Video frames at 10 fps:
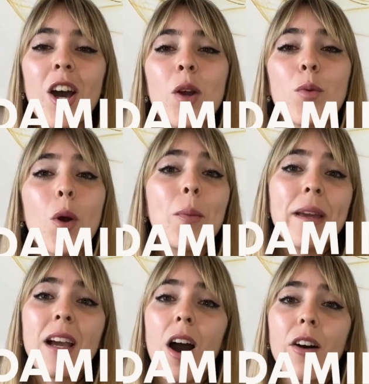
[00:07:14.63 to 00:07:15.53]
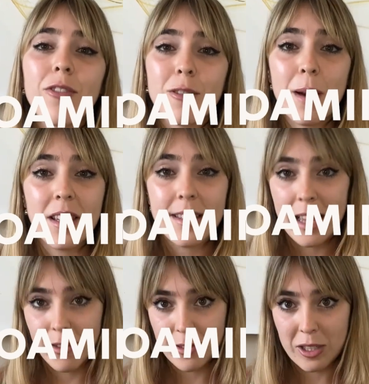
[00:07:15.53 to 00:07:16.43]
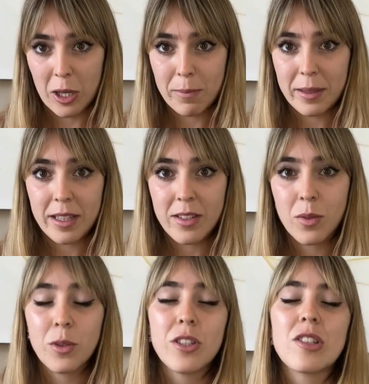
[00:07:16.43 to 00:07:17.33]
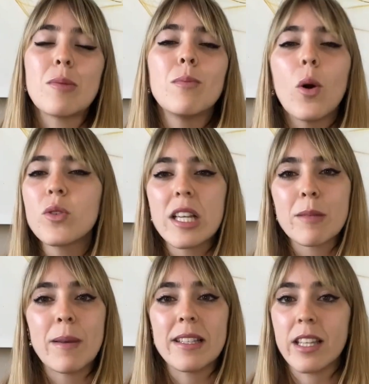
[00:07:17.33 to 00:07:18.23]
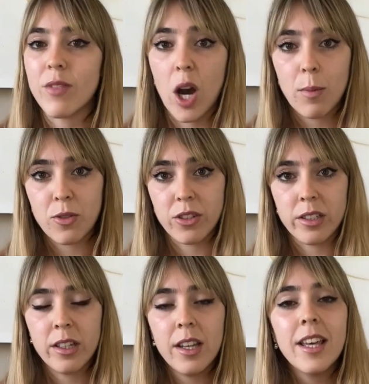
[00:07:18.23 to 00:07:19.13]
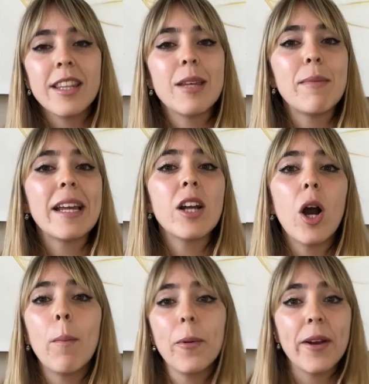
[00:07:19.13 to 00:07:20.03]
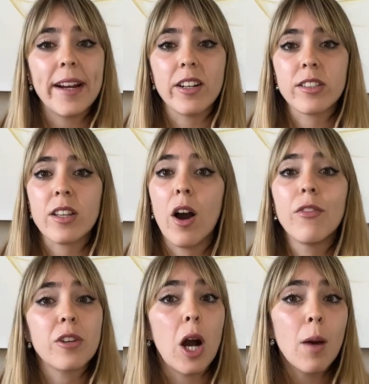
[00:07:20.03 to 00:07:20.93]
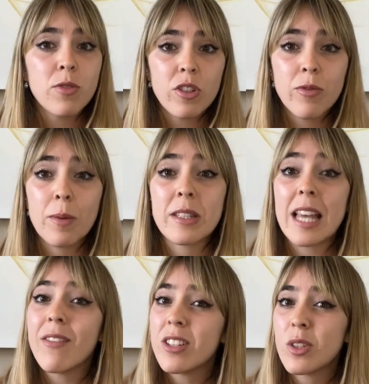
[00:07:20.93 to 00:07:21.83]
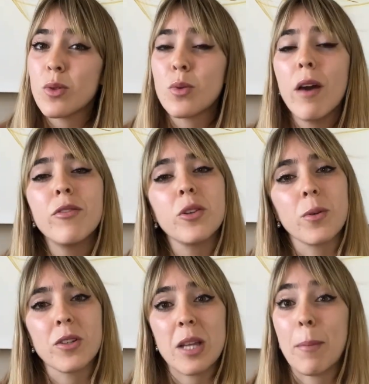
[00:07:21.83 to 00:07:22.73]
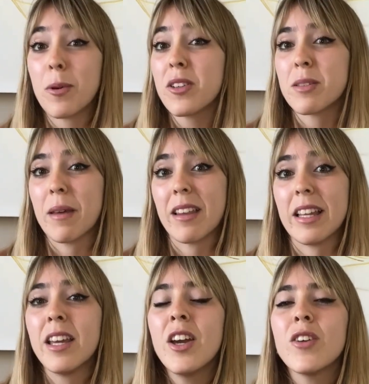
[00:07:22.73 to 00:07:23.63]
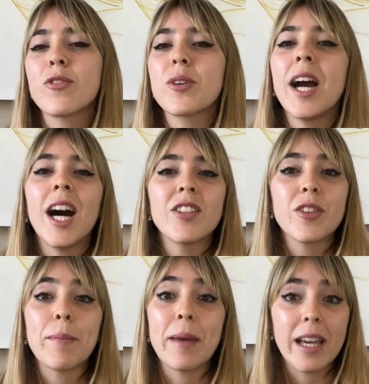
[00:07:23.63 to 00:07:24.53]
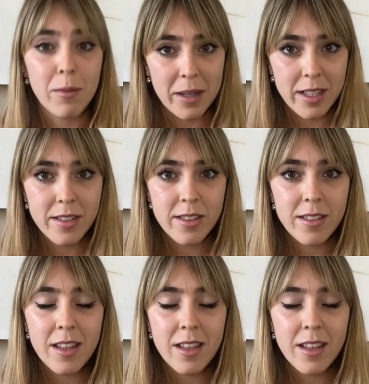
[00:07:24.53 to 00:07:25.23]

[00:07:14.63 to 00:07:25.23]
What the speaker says: roaming offered by the telephone companies, which is the most expensive option. The main operators offer options from 7 to 12 euros approximately for 100 megabytes.